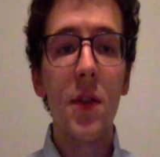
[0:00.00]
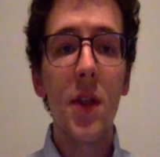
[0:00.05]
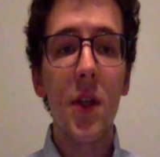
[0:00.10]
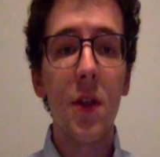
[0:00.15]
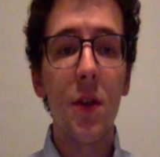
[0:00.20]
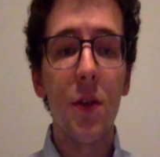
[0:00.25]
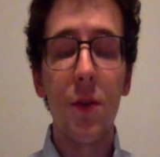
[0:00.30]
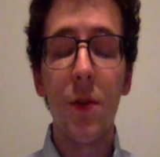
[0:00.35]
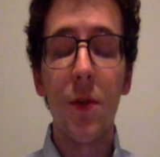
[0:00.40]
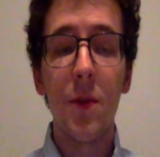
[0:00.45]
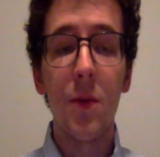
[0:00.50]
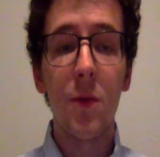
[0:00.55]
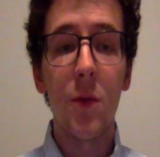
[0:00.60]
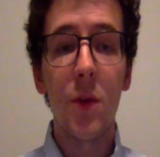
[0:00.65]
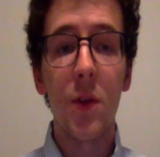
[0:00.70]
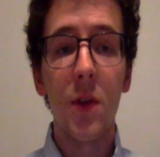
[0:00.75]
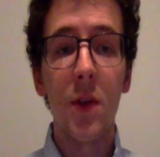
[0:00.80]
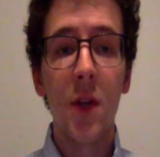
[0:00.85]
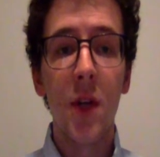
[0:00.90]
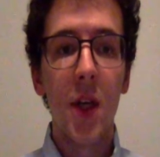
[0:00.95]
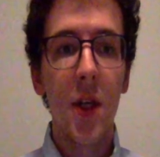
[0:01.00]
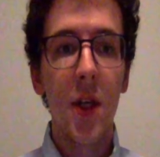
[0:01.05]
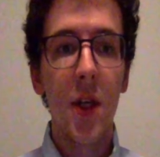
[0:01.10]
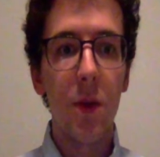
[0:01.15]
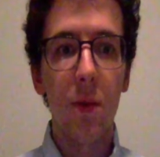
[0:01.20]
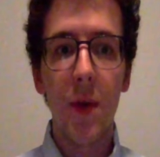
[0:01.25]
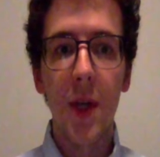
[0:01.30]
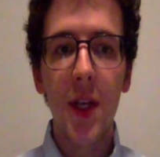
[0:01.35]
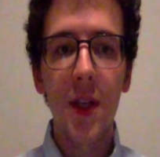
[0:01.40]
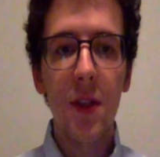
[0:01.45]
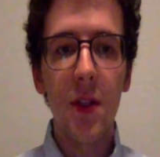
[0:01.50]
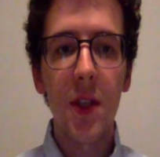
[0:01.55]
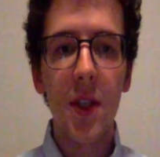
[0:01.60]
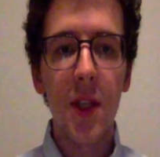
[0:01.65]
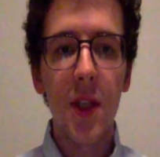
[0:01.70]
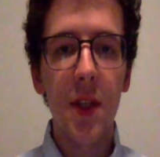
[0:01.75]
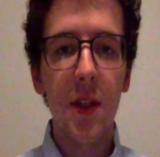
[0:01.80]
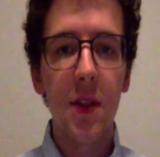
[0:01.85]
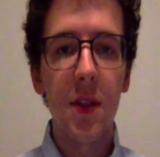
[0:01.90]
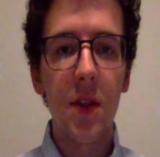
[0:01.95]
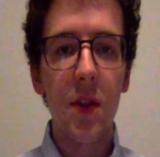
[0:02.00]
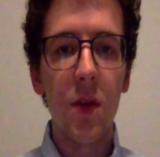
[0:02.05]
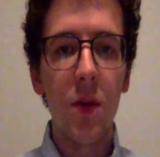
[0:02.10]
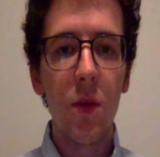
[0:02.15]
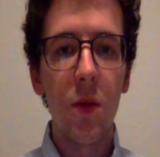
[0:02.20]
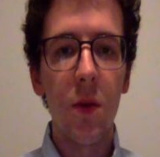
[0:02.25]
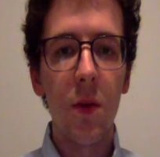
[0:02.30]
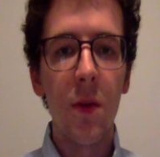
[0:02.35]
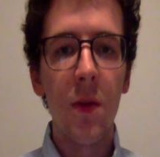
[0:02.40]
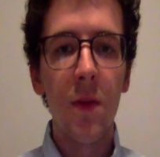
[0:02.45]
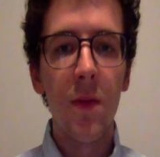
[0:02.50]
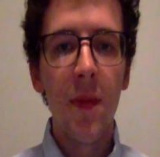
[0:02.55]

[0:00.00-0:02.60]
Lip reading: including one directly next door,